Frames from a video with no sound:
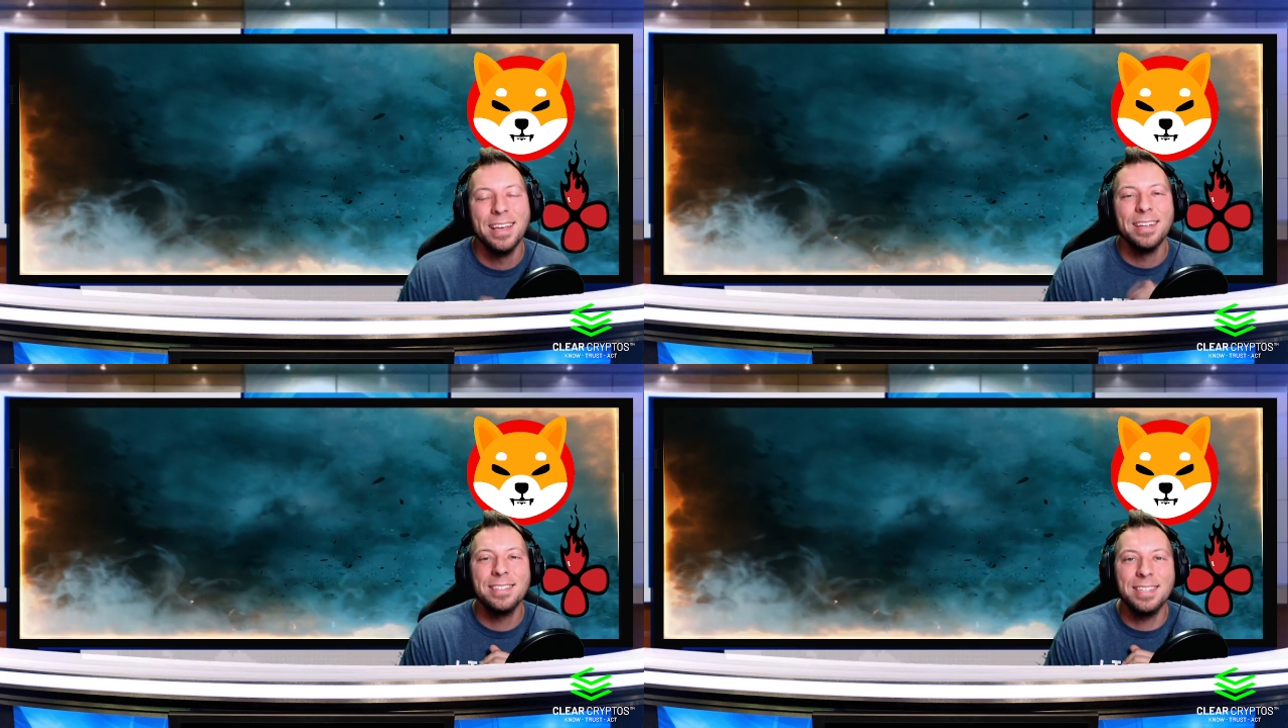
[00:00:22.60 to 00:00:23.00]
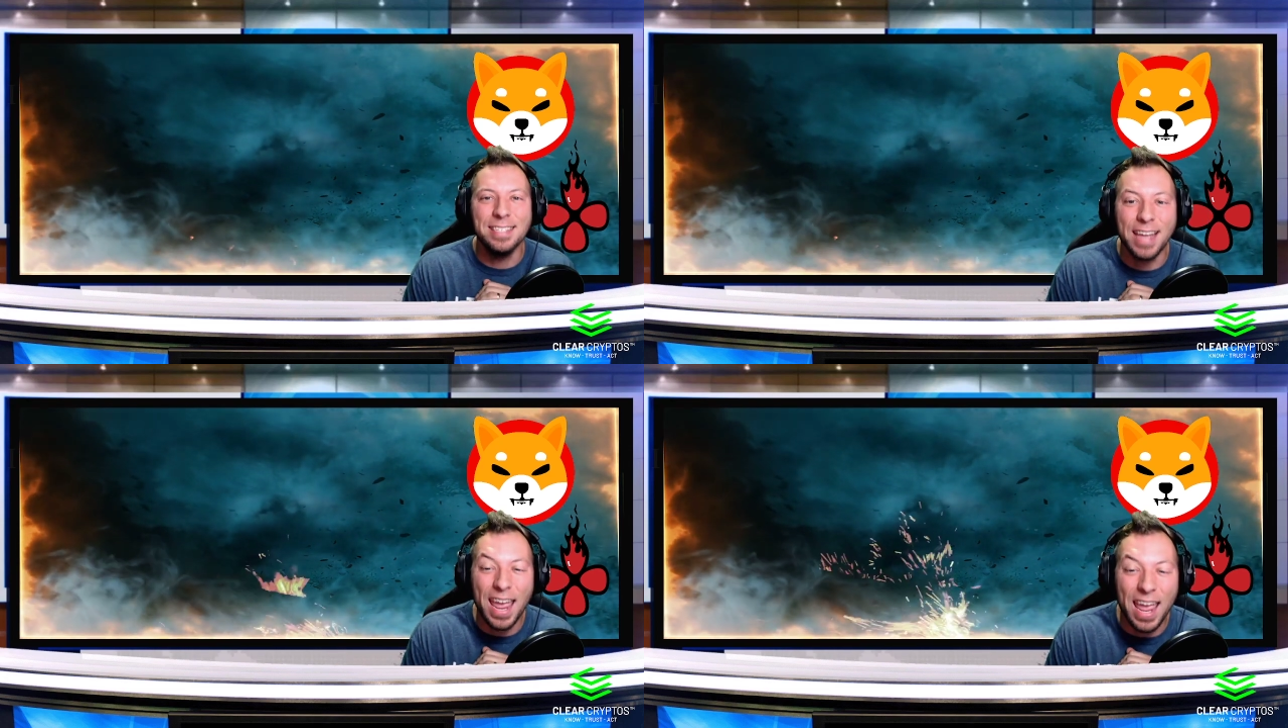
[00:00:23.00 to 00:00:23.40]

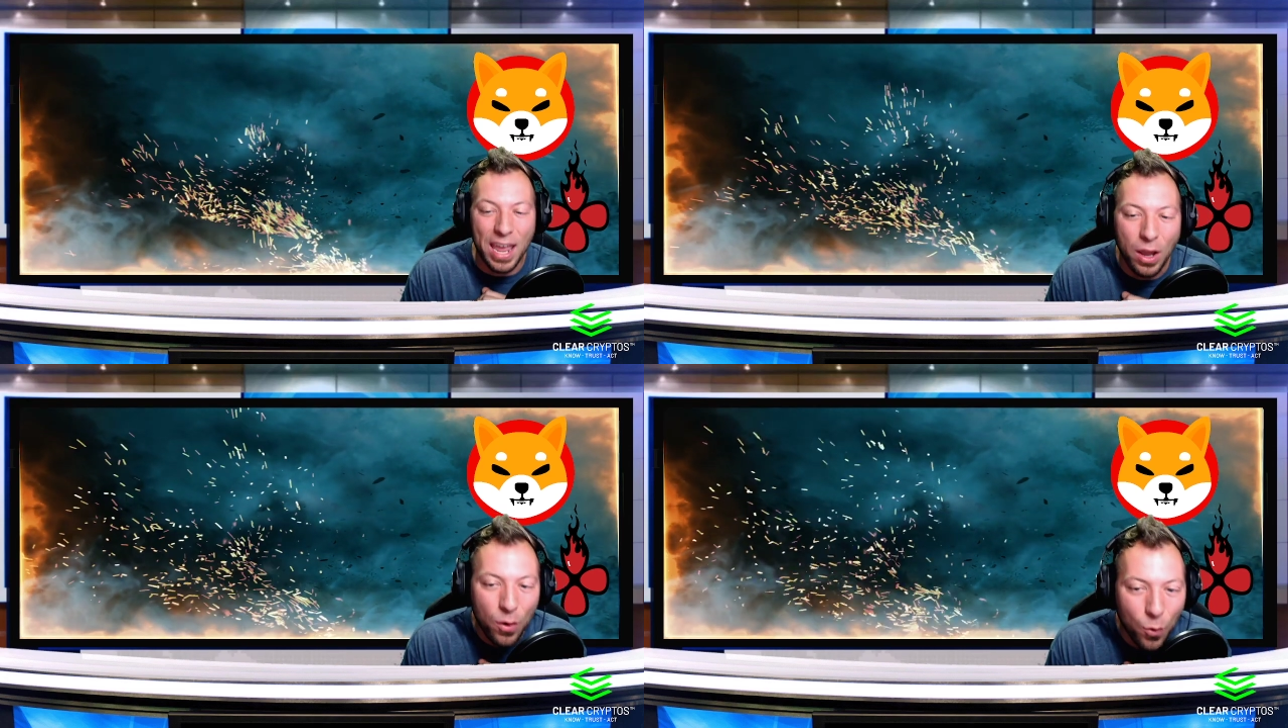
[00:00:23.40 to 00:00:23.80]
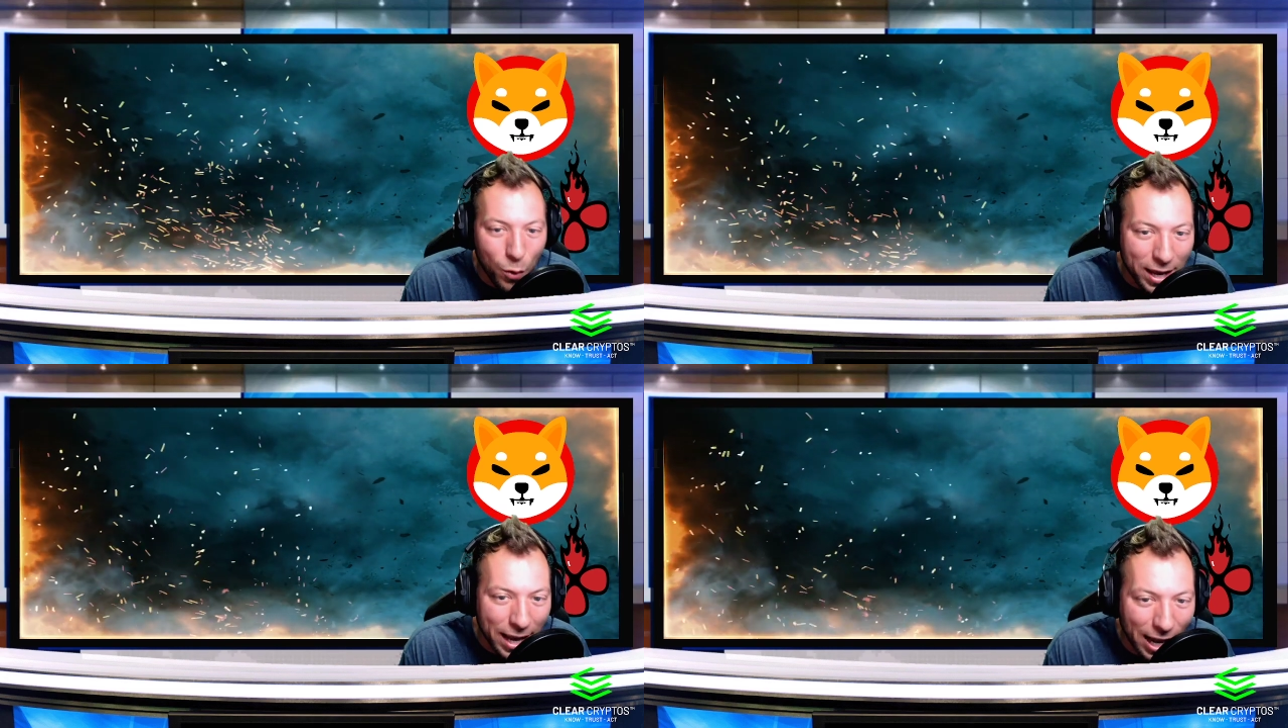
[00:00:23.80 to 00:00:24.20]
today,
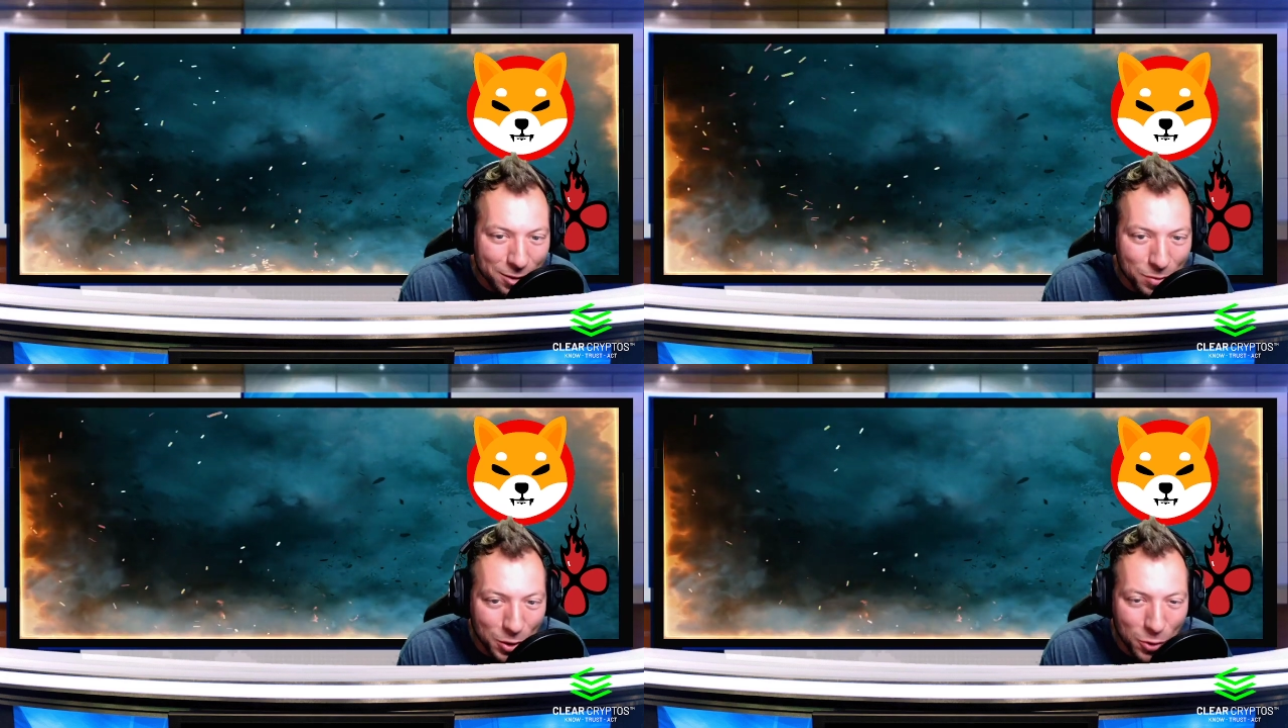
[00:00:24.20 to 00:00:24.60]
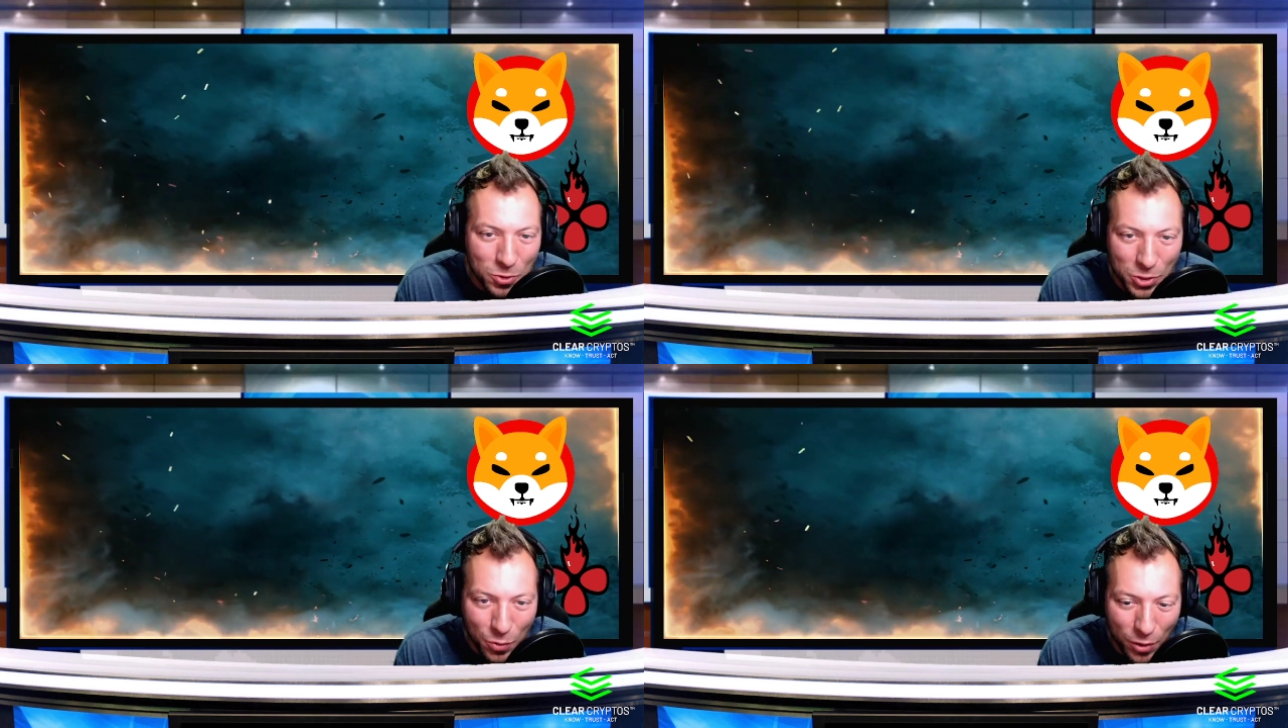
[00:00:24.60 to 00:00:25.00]
we got some news,
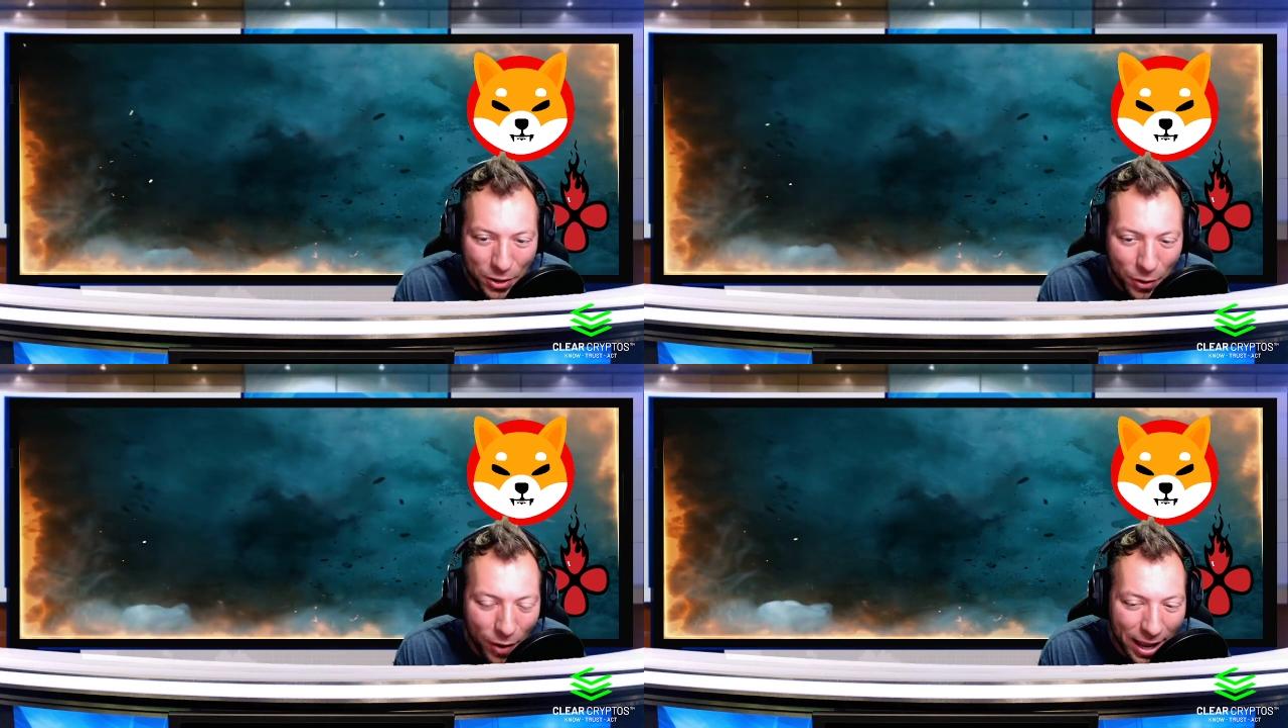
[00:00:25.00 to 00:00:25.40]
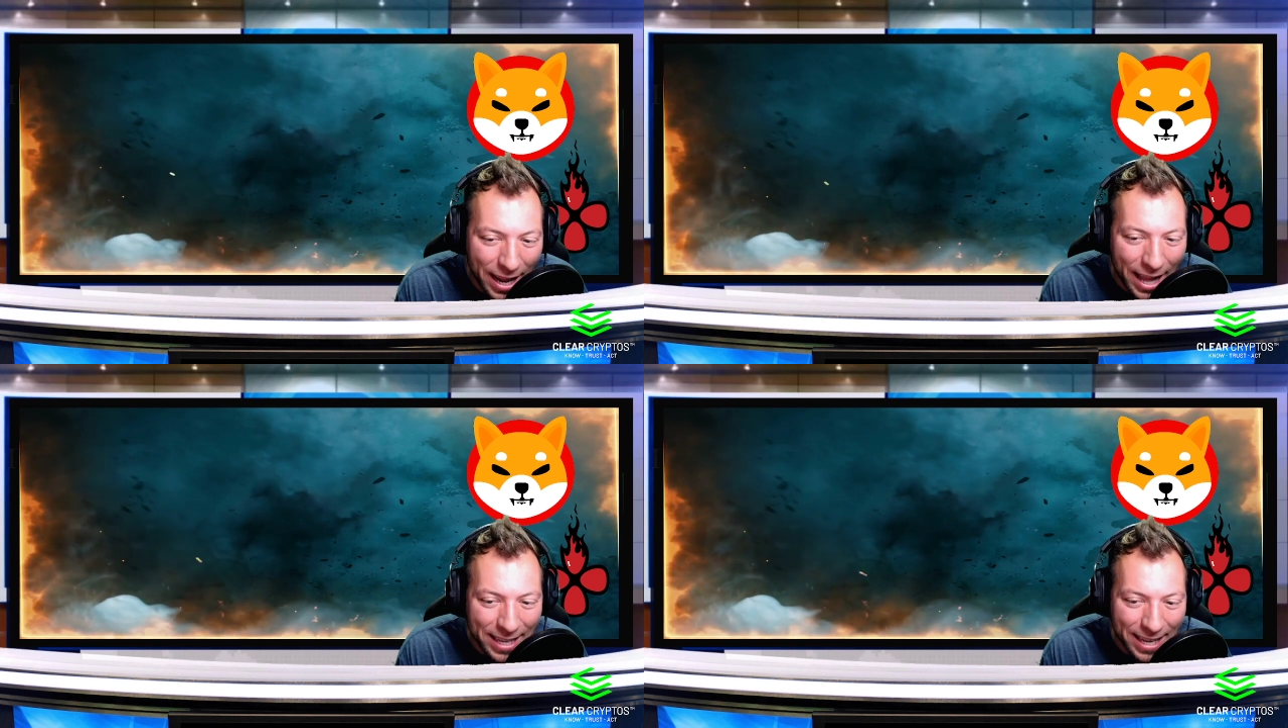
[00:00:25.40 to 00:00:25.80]
so we're going to go ahead
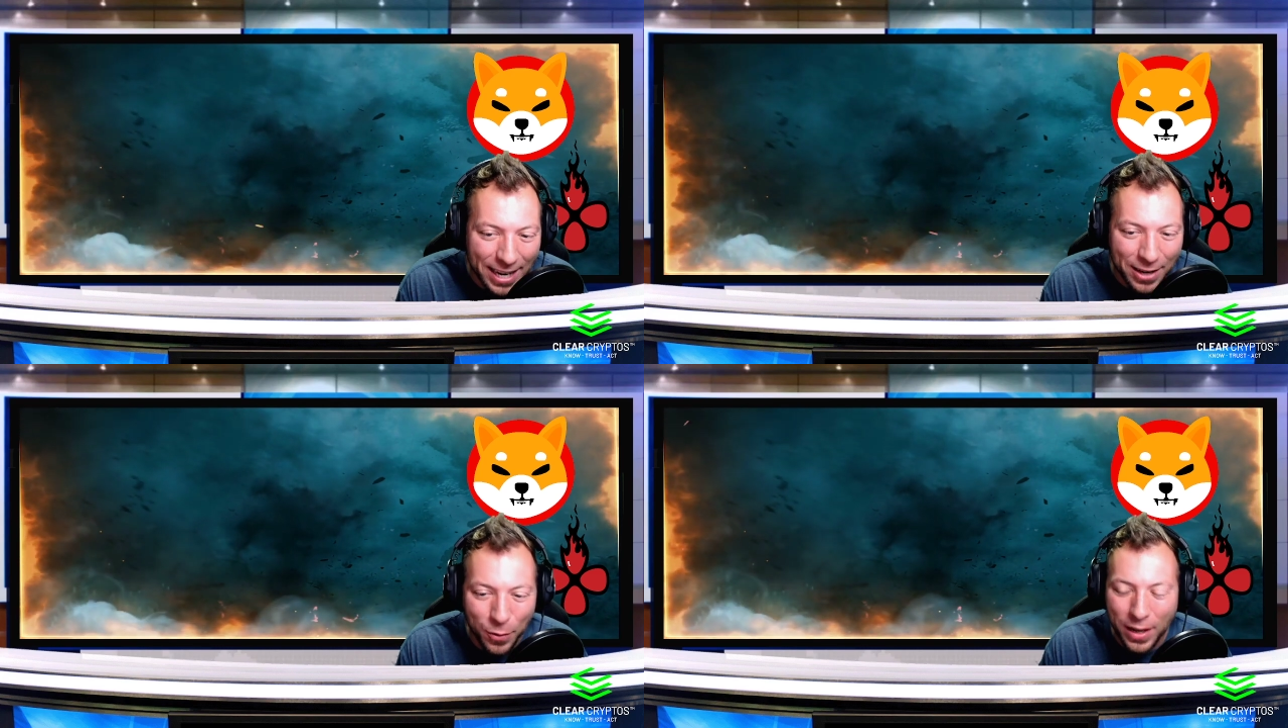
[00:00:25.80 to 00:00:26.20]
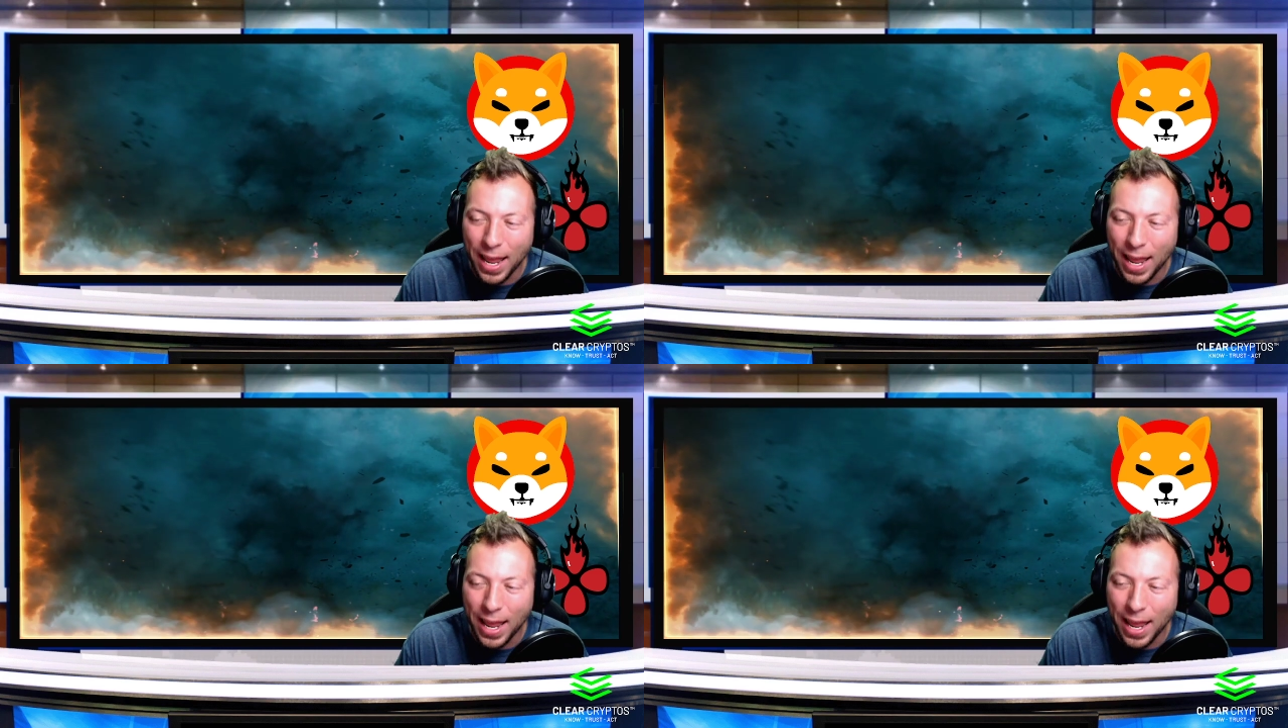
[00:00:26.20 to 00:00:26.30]
and get into it.